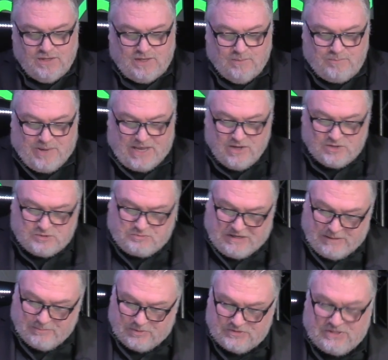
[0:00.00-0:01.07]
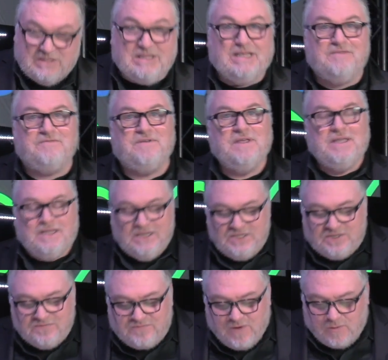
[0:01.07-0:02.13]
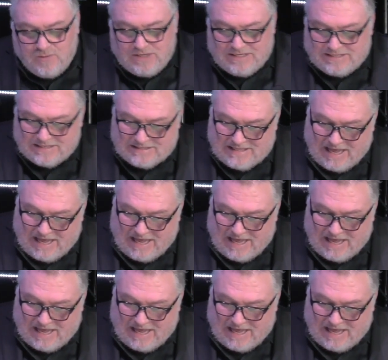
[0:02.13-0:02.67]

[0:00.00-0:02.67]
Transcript: compels people to live devoted